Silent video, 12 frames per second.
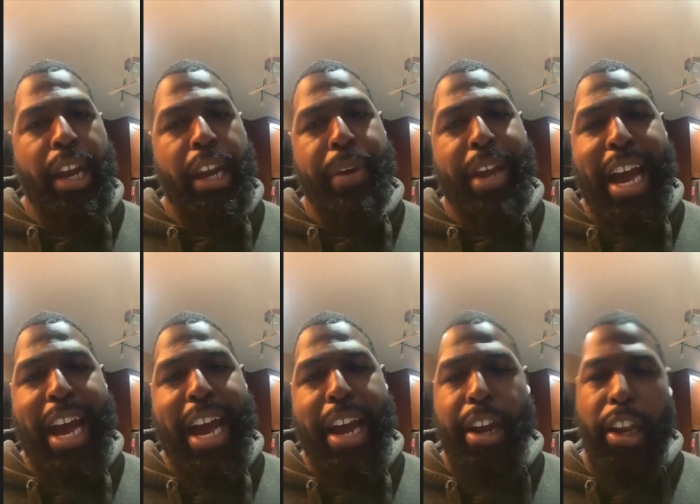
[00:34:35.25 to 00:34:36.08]
and then we
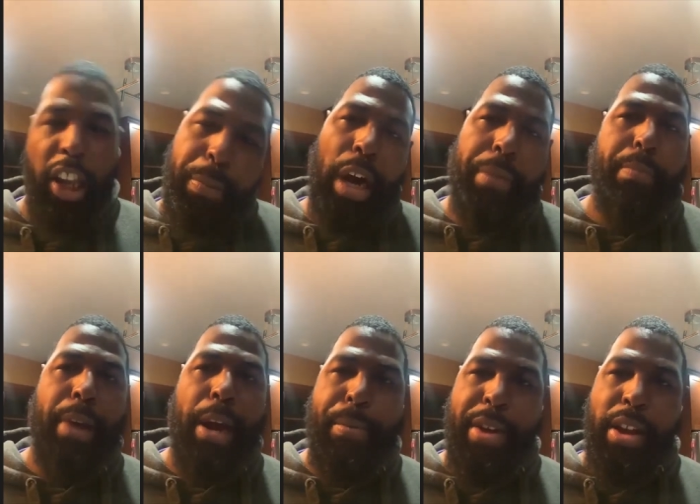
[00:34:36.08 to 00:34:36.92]
add a little bit of
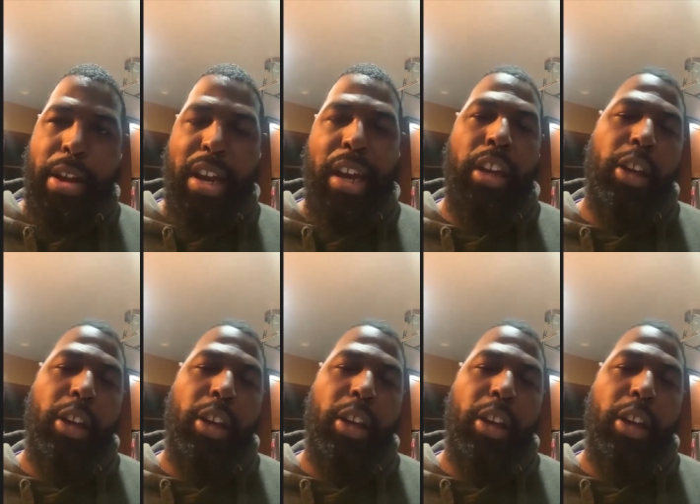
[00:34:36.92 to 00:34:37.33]
drops of peppermint